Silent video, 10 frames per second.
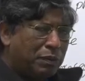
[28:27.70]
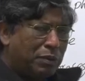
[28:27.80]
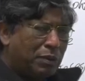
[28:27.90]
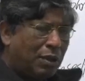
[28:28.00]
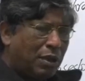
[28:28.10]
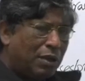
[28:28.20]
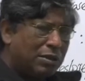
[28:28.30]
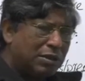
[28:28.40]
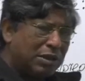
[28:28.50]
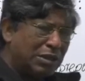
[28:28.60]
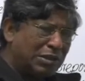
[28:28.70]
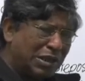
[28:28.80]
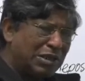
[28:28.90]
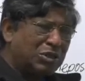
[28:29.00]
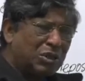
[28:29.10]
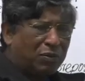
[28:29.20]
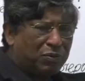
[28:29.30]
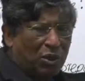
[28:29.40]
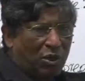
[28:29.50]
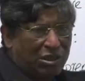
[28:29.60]
the sense of
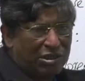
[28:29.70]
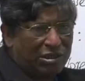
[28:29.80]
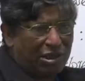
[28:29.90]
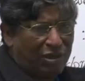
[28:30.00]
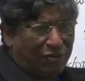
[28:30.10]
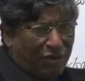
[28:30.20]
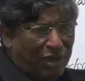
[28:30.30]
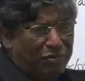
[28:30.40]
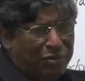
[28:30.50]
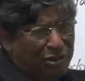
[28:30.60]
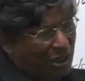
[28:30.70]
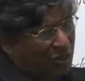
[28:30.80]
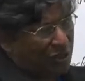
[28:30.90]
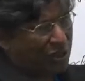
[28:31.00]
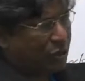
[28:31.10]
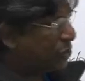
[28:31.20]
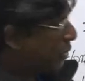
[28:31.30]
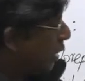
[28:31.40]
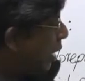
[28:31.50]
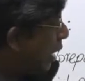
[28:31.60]
the original verb changes.
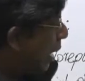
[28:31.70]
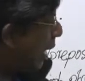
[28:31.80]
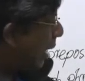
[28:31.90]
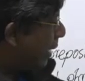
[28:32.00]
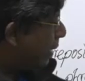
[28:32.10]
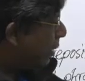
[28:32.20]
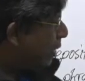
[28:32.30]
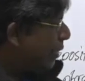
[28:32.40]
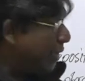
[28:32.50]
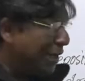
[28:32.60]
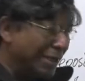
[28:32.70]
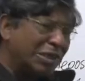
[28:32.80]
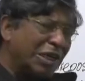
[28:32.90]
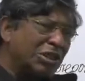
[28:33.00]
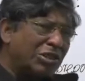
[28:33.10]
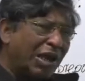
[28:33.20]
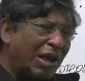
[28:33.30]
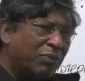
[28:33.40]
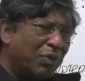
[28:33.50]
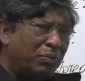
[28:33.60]
And such
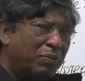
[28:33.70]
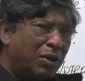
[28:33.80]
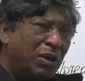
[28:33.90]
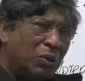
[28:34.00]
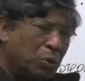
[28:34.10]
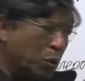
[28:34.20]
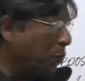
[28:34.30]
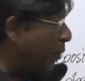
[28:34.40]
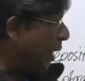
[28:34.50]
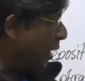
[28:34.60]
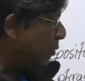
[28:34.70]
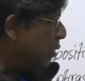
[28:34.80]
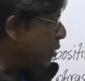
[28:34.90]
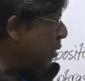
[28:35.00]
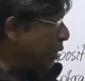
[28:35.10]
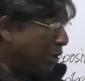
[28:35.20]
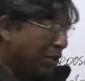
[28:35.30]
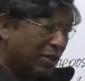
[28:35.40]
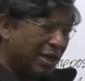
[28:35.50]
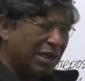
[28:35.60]
type of group verbs,
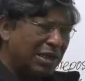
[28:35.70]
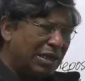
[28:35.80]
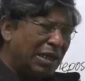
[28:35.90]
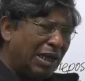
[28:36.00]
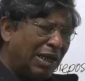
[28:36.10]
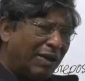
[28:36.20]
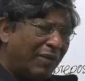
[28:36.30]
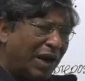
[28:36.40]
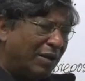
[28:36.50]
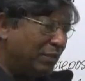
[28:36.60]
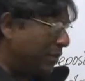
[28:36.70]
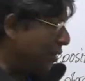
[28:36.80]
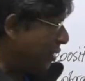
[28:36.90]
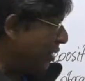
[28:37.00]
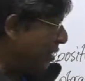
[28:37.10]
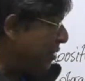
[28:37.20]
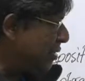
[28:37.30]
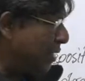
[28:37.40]
when a verb is